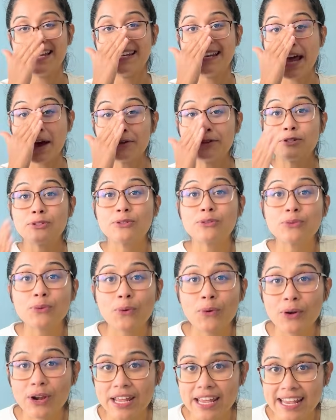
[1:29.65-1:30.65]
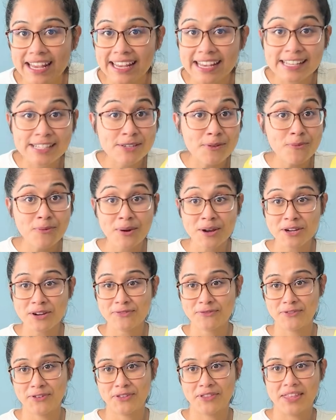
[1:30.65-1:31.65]
Now, sorting is a
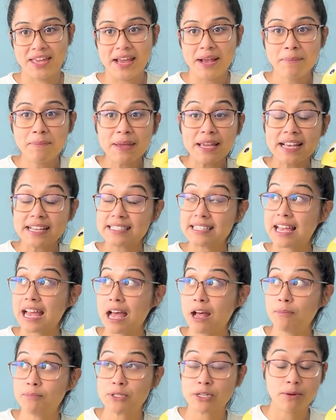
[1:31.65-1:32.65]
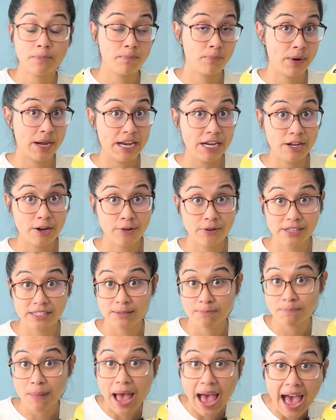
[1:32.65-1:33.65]
wonderful thing because it helps our brain
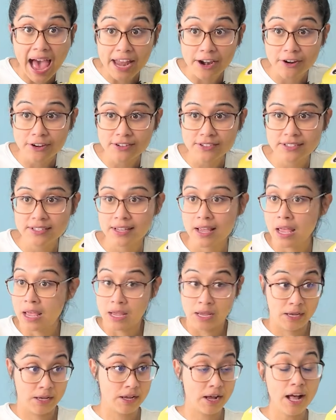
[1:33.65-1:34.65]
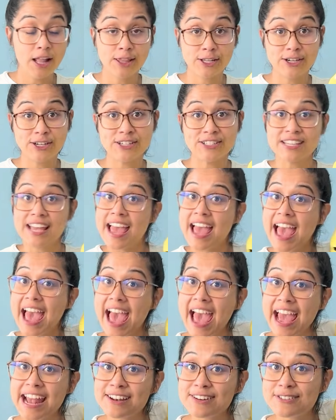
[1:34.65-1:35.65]
notice patterns, colors,
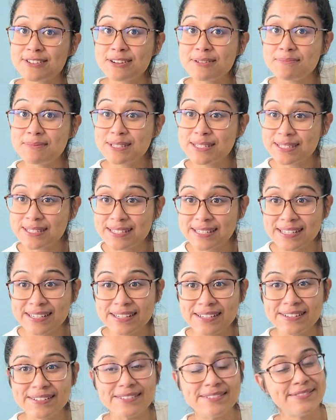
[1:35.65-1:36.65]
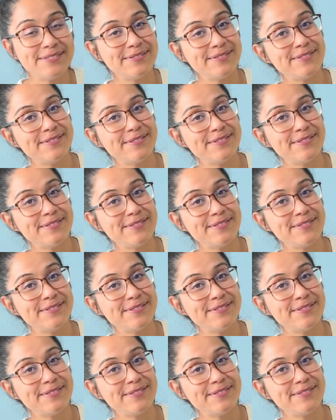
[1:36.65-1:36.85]
and groups too.